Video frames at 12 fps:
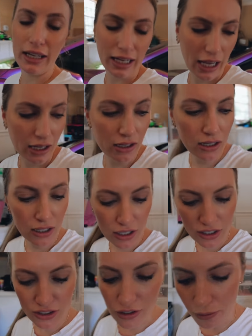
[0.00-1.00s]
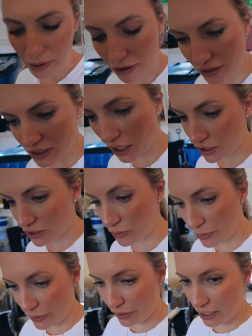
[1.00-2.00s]
again. So I'm having Doctor
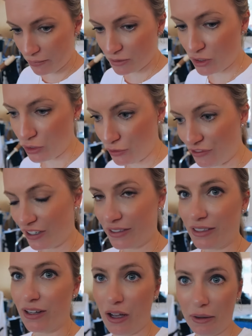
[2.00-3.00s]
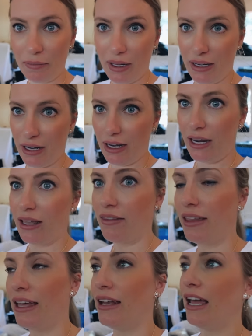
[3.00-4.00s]
Wheel come to fix it on Monday, and
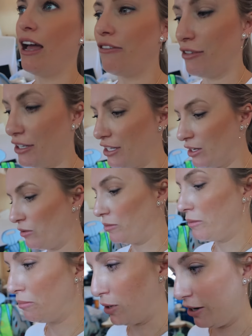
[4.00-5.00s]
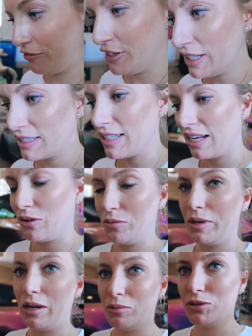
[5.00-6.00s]
then everything will be perfect and I will
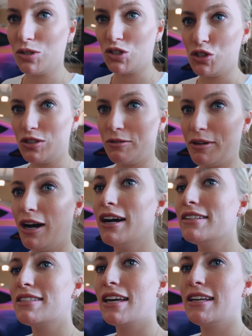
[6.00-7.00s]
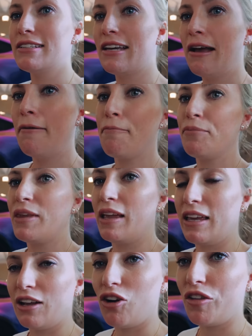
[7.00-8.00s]
be able to shoot some content
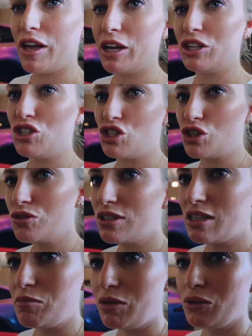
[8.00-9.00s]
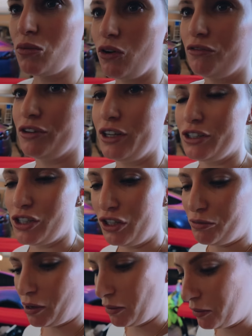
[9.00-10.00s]
and get all that juicy B-roll footage that
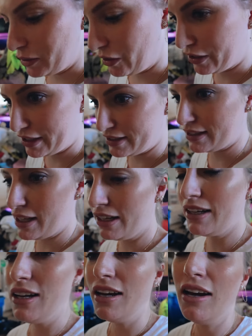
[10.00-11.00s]
you've probably already seen,